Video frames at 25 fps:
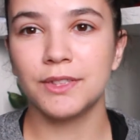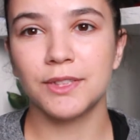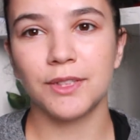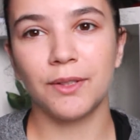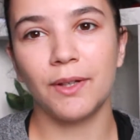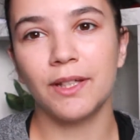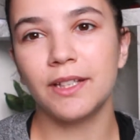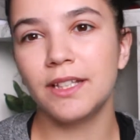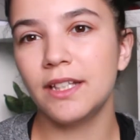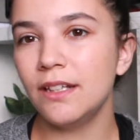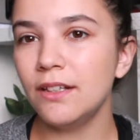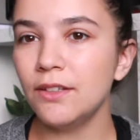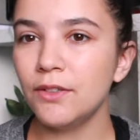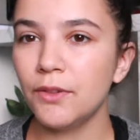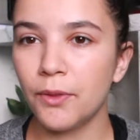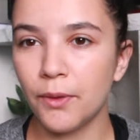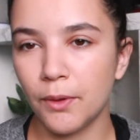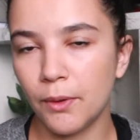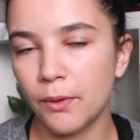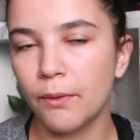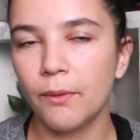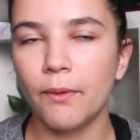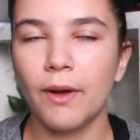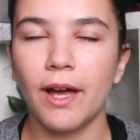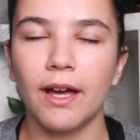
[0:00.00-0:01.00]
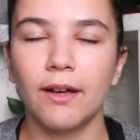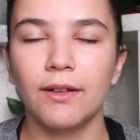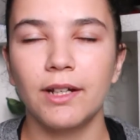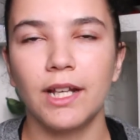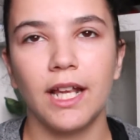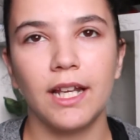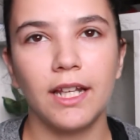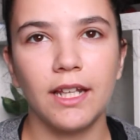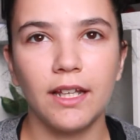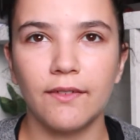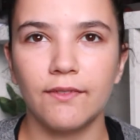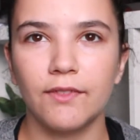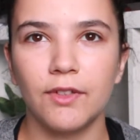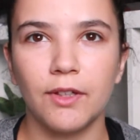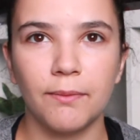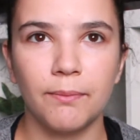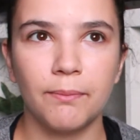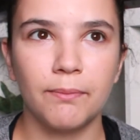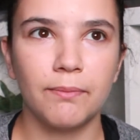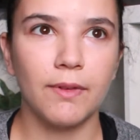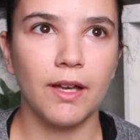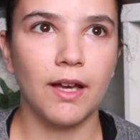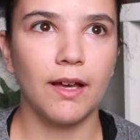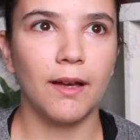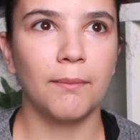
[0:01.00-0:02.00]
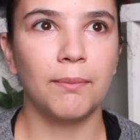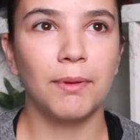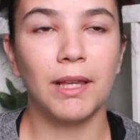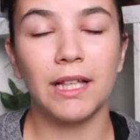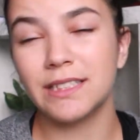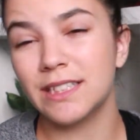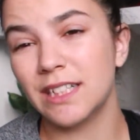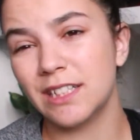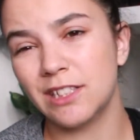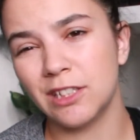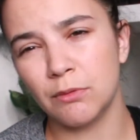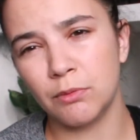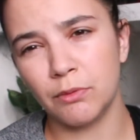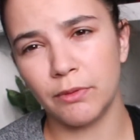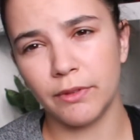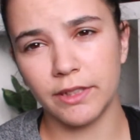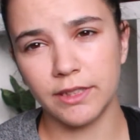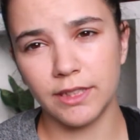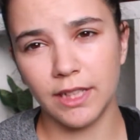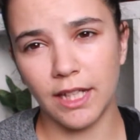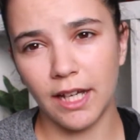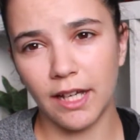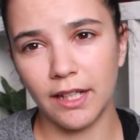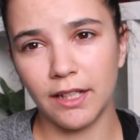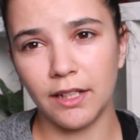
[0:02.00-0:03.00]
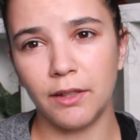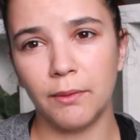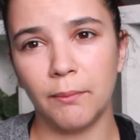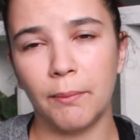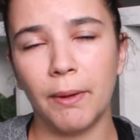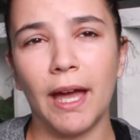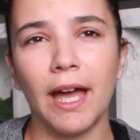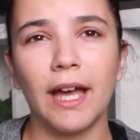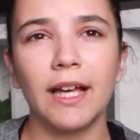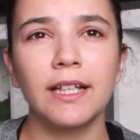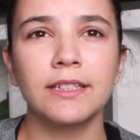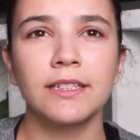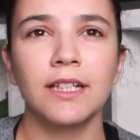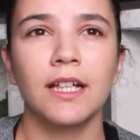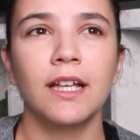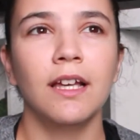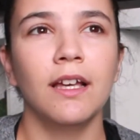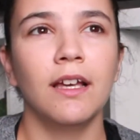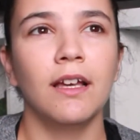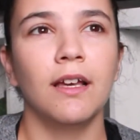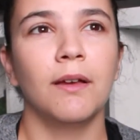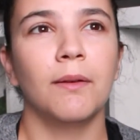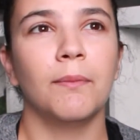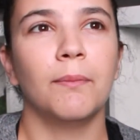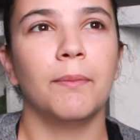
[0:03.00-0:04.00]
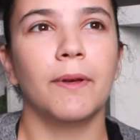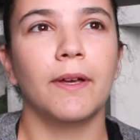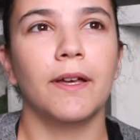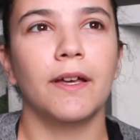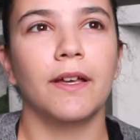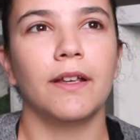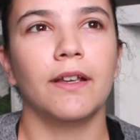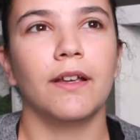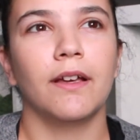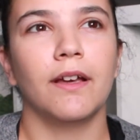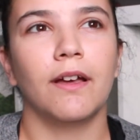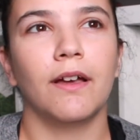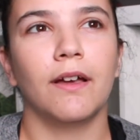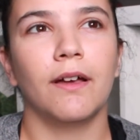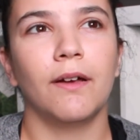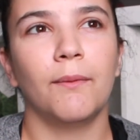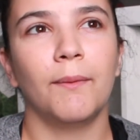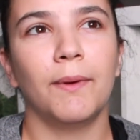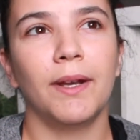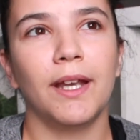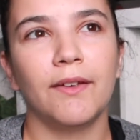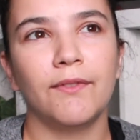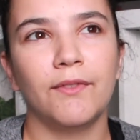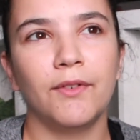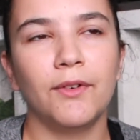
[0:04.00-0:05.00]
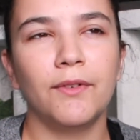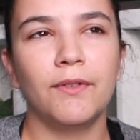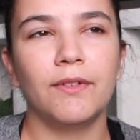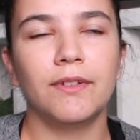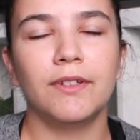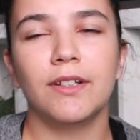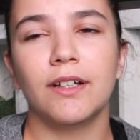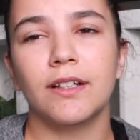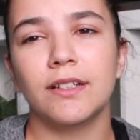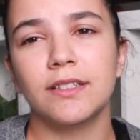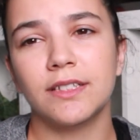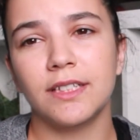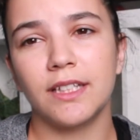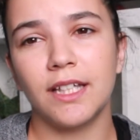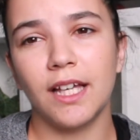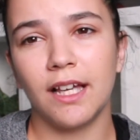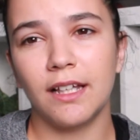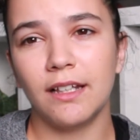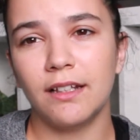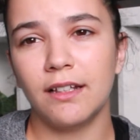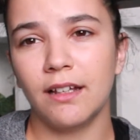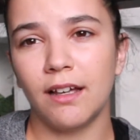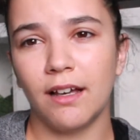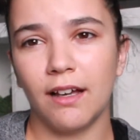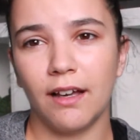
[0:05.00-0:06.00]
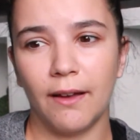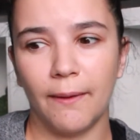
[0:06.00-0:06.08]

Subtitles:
So I didn't throw out any of the plastic Tupperwares I had in the past, but whenever it does get